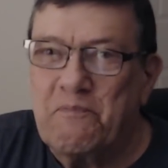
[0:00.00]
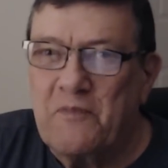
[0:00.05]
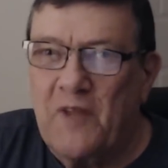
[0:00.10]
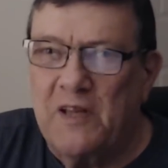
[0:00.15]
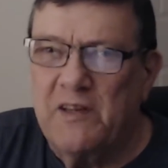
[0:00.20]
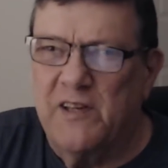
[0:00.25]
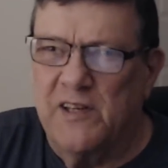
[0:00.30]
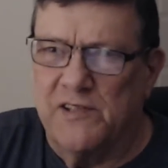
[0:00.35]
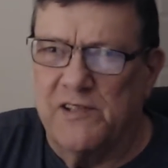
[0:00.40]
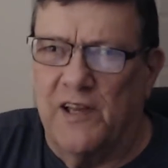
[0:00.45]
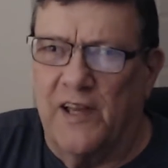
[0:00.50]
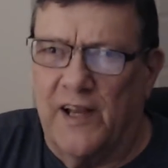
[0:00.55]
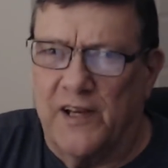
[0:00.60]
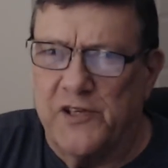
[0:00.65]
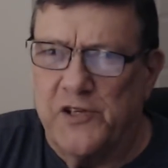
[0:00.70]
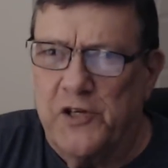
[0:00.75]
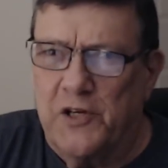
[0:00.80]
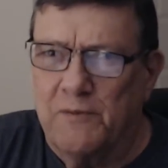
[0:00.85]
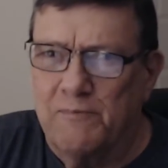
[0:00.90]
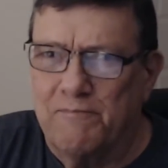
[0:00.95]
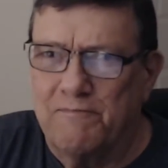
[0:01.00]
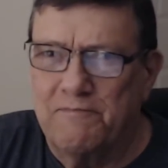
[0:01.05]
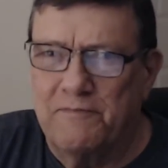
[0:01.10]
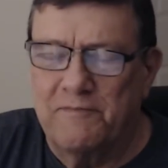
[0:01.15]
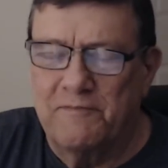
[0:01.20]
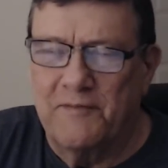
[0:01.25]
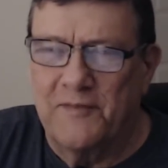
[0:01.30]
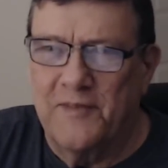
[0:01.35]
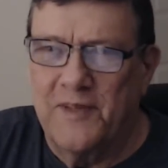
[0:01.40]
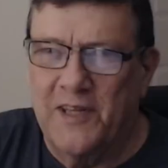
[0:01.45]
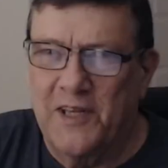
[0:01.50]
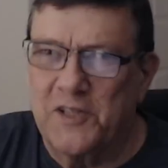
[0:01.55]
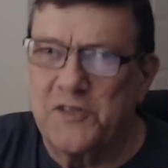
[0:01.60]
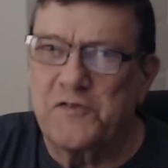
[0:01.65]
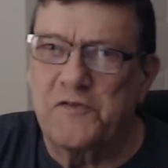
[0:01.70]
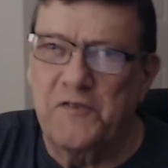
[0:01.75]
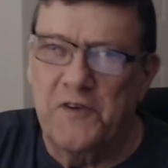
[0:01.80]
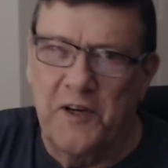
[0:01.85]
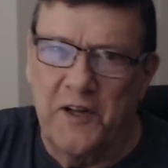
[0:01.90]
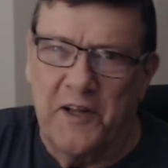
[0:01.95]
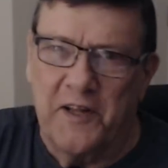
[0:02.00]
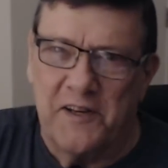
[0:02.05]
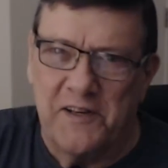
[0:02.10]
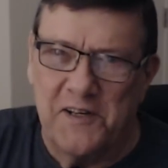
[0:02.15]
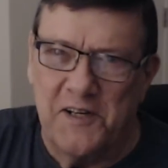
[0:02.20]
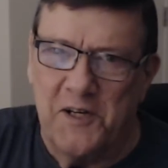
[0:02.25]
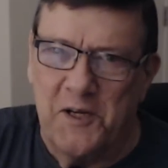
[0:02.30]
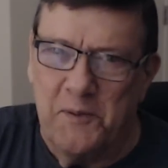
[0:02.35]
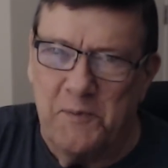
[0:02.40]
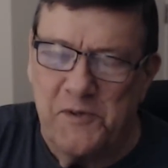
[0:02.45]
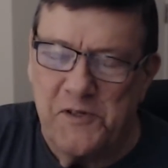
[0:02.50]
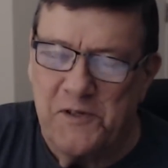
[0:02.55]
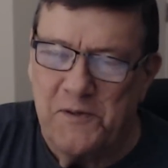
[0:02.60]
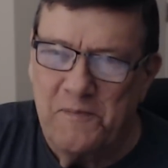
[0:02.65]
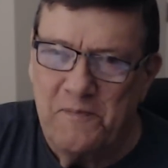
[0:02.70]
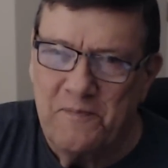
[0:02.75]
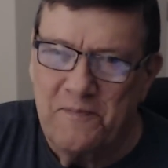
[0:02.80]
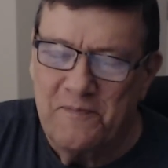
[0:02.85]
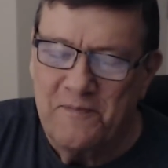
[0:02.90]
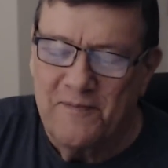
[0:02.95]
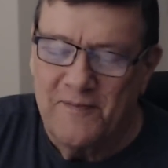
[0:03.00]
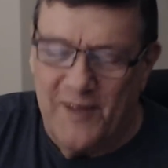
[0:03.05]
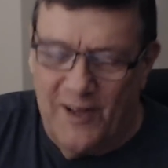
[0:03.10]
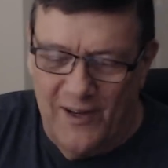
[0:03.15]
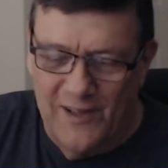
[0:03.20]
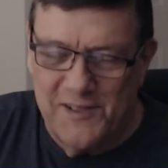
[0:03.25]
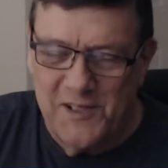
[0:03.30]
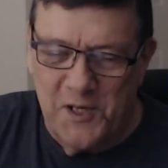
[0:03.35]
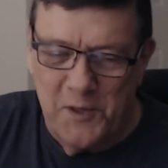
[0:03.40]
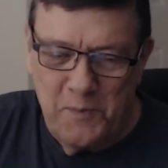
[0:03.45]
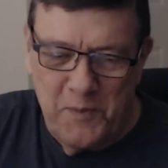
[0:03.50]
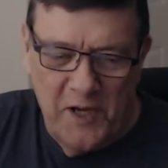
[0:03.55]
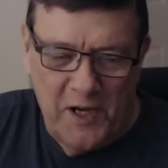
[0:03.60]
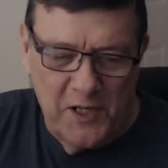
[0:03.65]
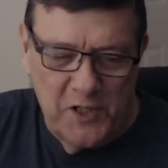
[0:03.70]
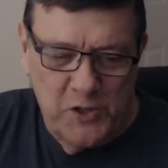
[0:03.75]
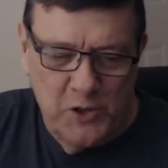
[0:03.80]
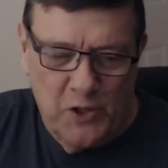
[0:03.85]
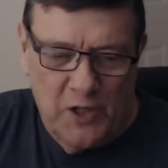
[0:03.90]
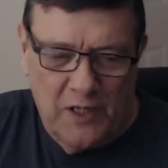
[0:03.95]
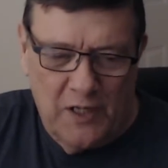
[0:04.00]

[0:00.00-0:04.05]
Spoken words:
Dyslexia. It's fun at times. Now let's get back to it.